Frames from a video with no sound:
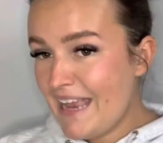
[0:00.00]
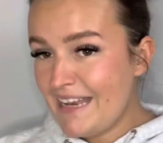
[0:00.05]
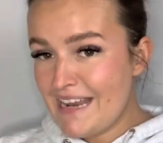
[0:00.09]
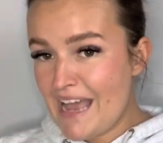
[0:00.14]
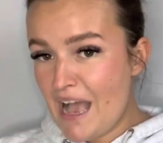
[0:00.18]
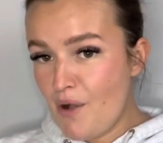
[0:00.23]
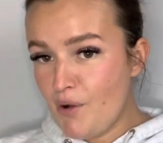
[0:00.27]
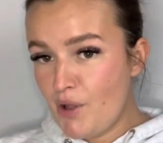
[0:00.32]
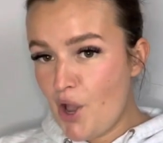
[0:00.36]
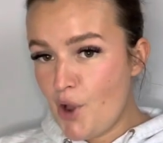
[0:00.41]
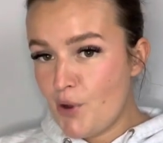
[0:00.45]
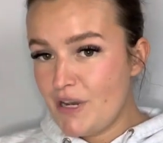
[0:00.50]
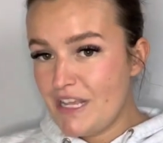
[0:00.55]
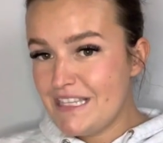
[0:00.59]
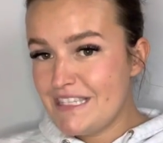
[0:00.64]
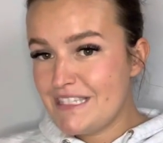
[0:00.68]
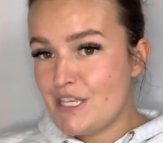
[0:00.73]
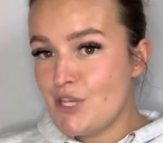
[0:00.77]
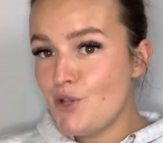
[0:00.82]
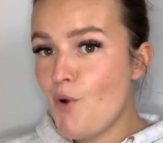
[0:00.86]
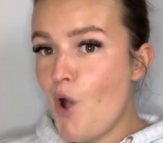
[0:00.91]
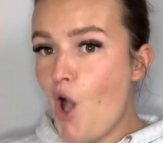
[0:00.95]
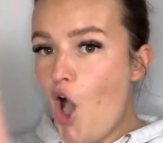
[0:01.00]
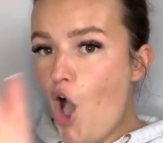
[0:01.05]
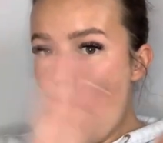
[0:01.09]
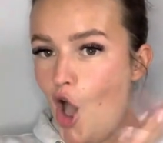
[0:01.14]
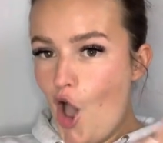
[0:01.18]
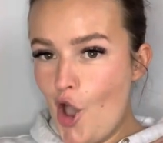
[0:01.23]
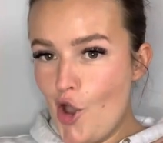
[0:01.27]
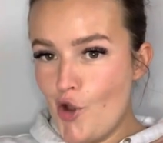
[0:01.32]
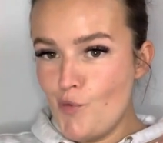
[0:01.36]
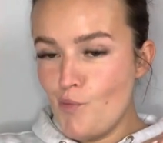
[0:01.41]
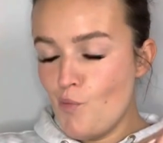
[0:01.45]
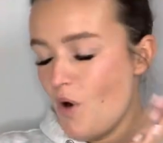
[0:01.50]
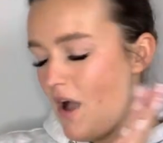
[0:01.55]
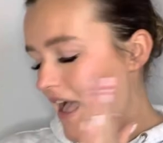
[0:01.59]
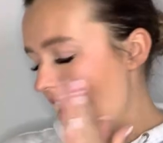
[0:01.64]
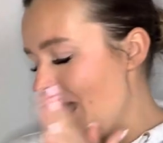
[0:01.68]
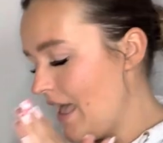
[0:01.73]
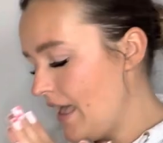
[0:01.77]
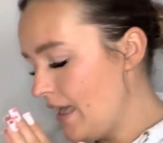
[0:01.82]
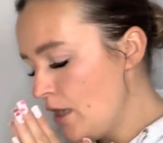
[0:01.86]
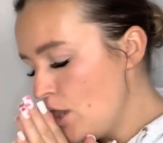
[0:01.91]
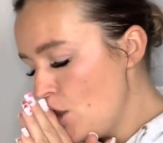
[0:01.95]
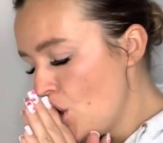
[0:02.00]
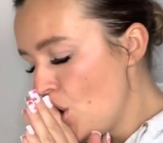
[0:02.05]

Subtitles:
now going into homeware.